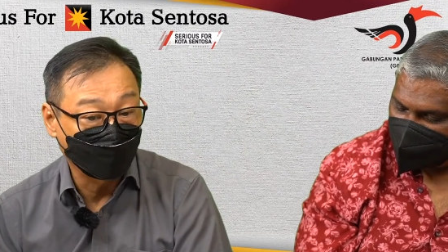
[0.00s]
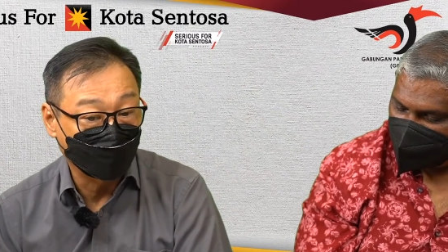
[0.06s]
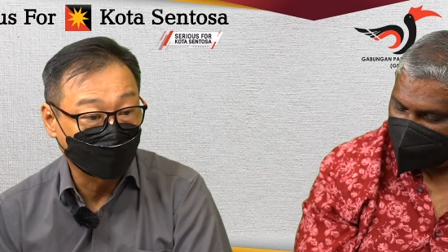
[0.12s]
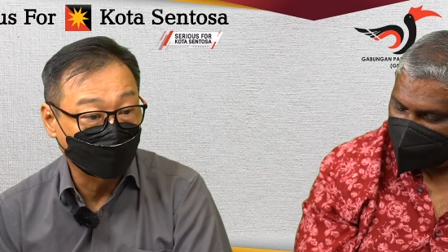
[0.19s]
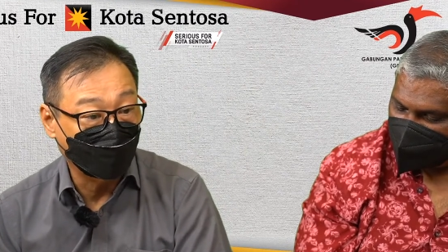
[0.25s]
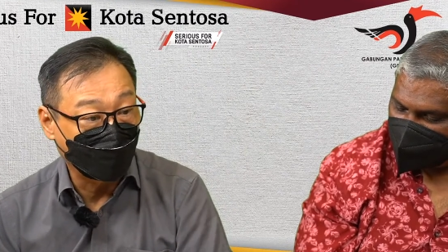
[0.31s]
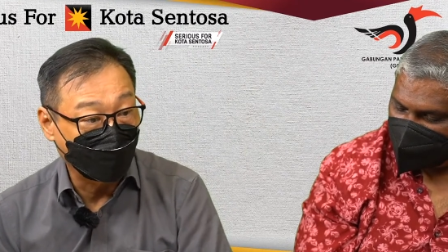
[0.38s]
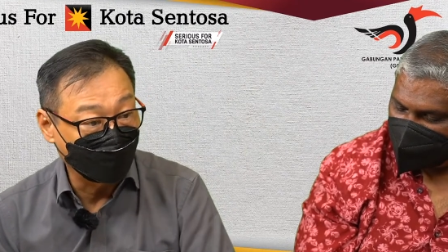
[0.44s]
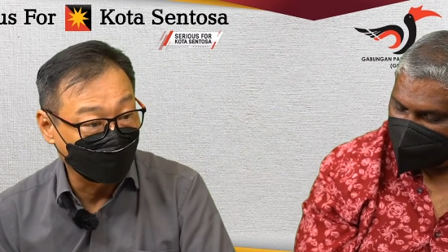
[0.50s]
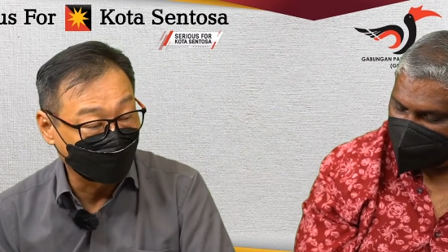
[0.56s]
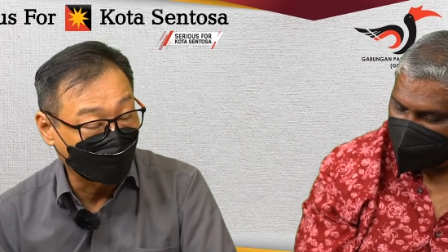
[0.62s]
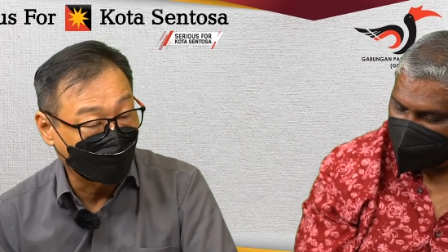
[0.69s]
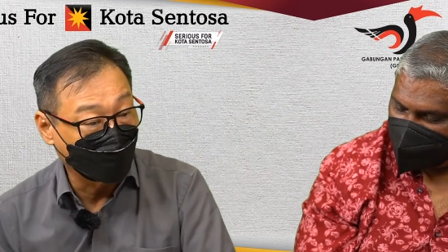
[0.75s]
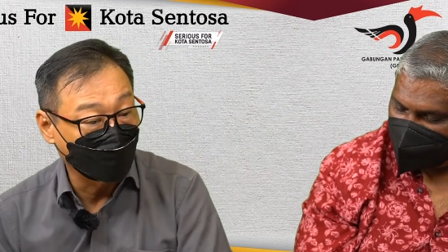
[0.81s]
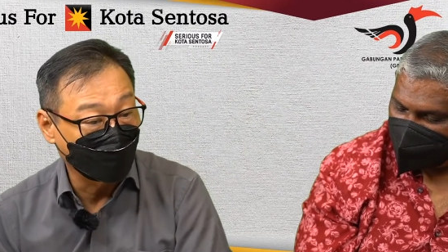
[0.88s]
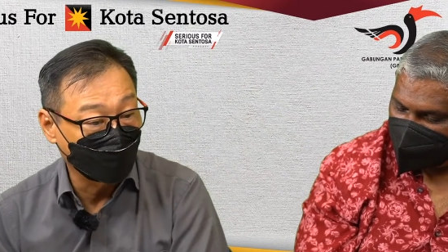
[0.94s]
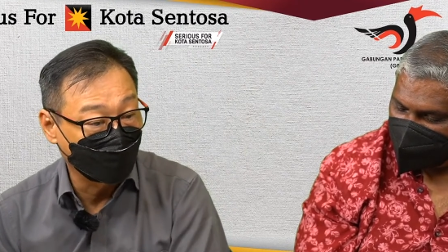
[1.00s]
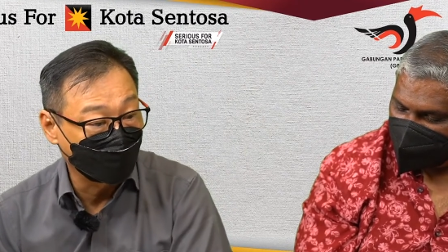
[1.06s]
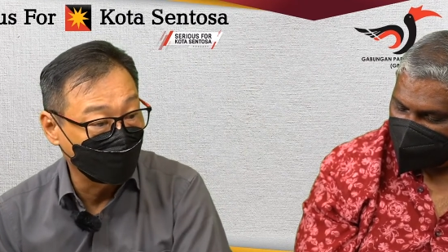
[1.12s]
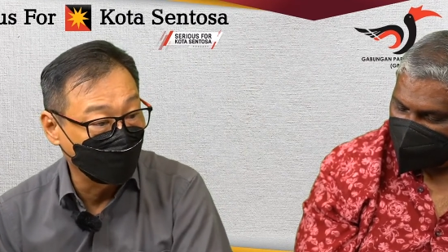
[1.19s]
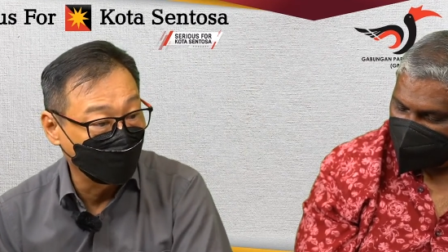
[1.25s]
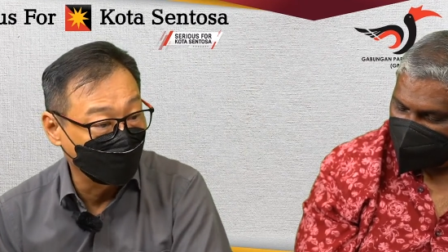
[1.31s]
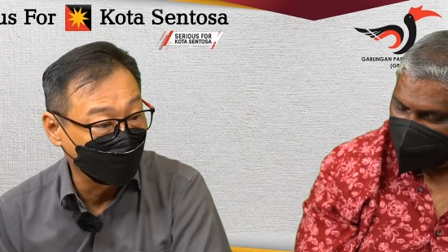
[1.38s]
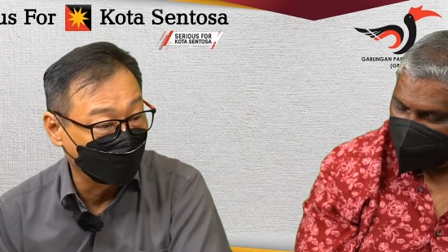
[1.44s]
But I, I
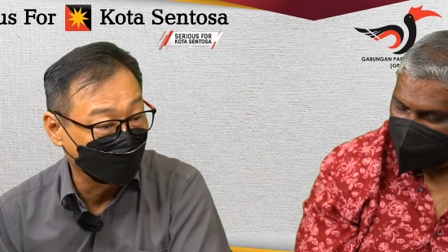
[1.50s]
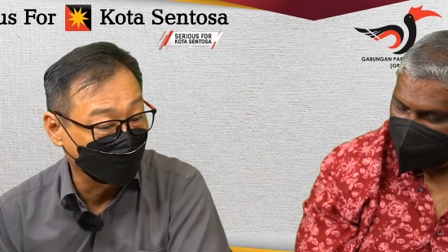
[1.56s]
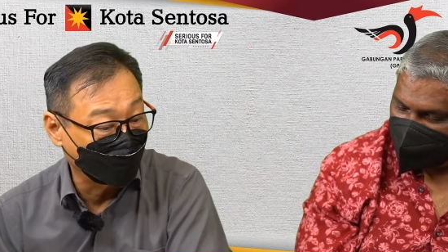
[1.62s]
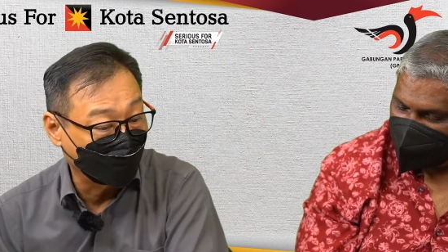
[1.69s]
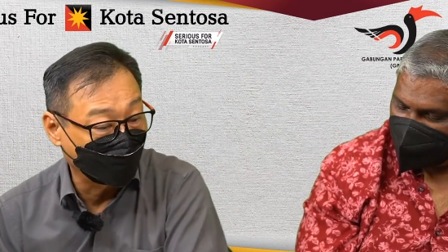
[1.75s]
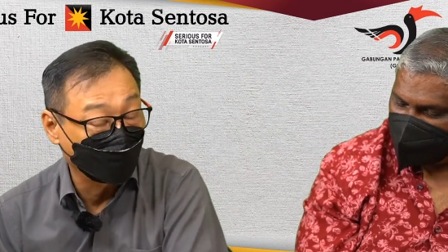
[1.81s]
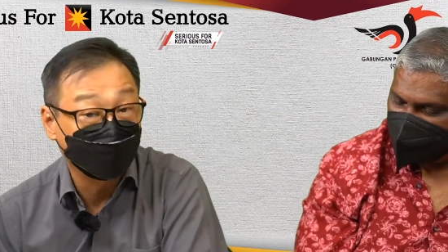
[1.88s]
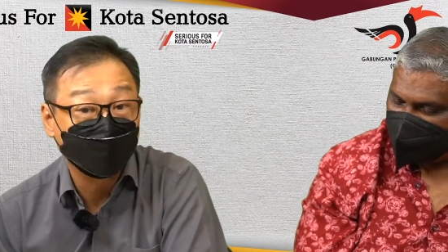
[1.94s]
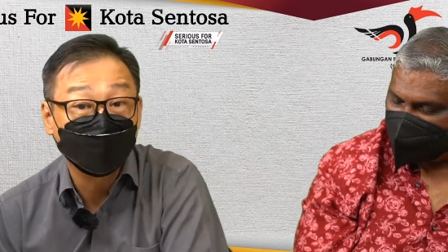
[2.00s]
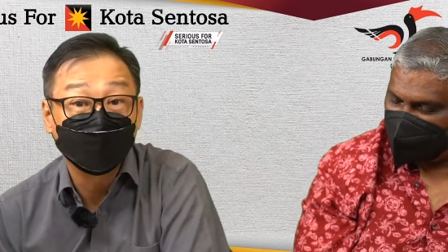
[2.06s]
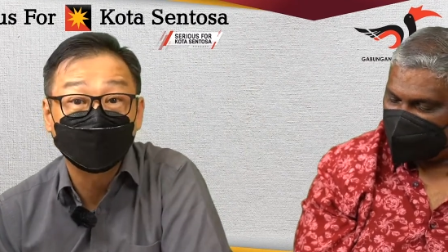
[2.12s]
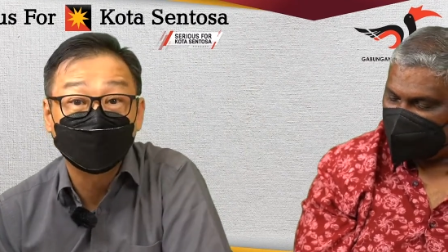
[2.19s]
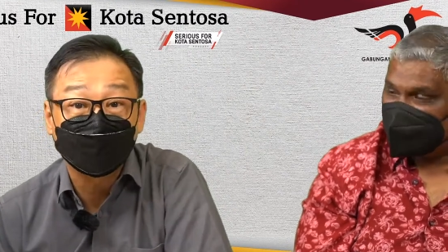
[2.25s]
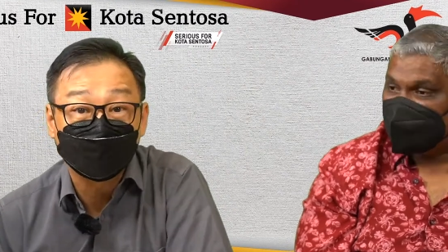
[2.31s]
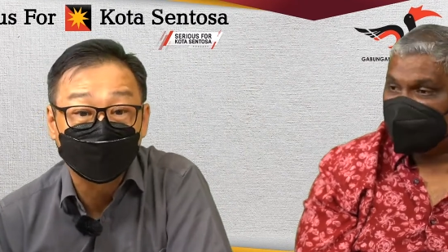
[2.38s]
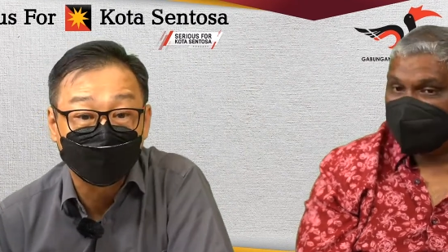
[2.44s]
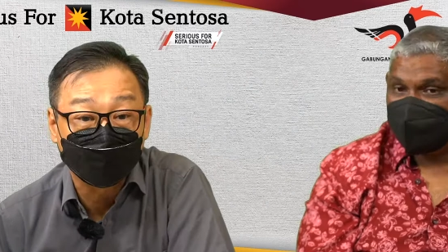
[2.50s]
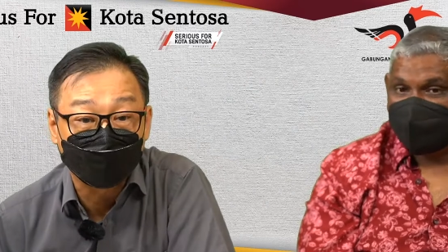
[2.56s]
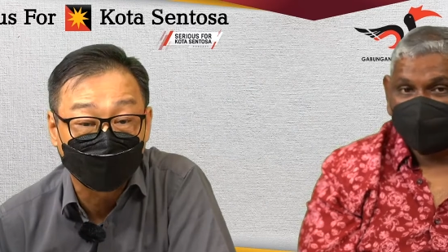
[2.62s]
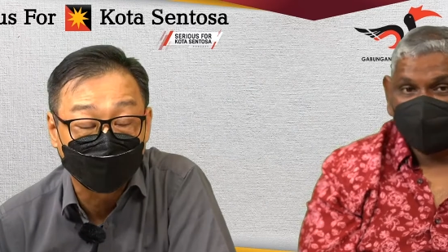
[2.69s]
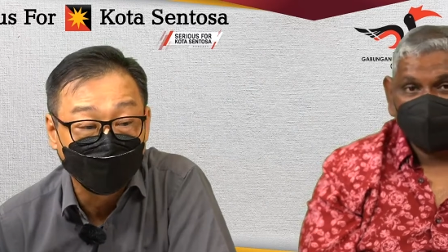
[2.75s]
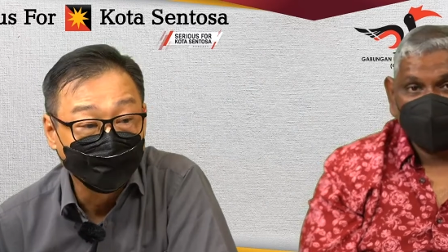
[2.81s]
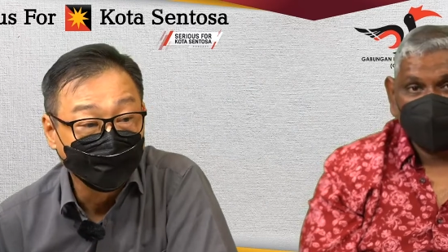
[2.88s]
agree with uh, Wilfred Punya